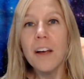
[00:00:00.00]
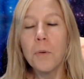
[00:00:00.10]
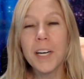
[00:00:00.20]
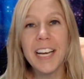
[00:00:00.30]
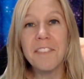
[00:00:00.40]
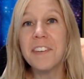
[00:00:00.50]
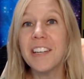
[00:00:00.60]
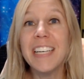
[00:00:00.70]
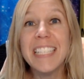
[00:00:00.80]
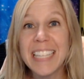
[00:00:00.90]
We're getting
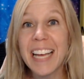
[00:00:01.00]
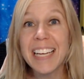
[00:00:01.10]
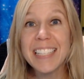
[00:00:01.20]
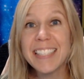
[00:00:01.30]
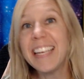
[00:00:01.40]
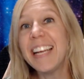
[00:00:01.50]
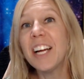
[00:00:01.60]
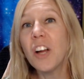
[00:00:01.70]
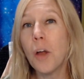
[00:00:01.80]
very science-y here.